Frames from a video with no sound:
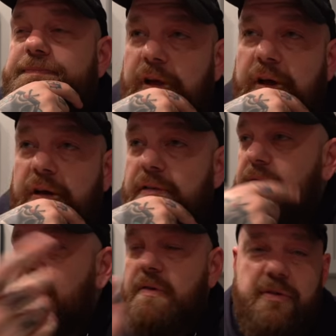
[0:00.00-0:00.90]
Uh,
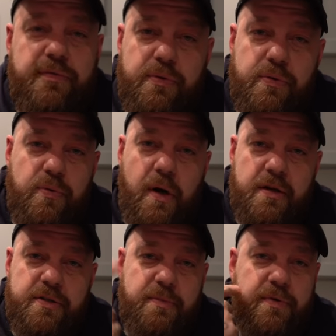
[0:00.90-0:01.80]
those of you who
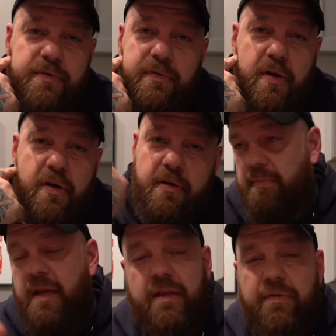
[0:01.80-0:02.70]
watched him on the vlog,
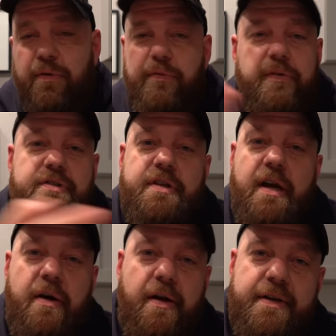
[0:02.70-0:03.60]
many of you have reached
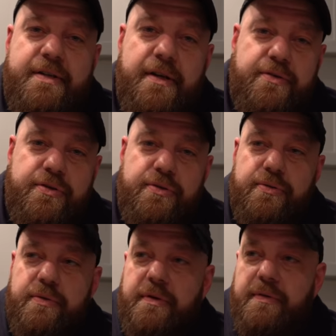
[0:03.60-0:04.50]
out how he touched
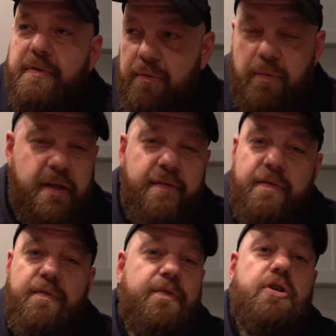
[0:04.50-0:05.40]
you and the
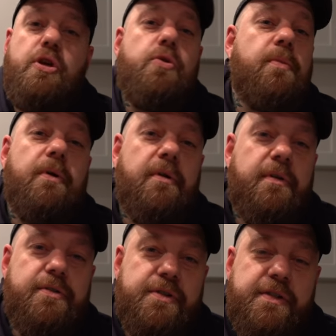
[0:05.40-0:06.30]
ways of his humor
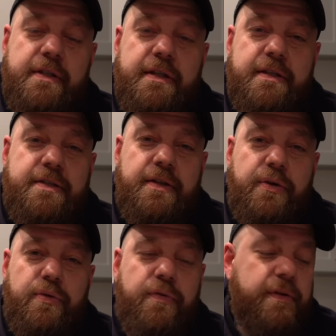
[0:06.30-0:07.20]
and just silliness and
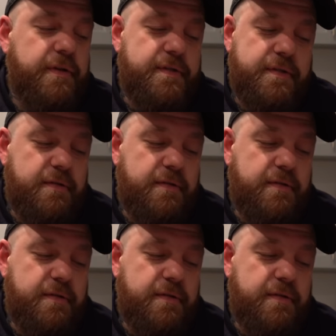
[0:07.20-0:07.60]
goofiness.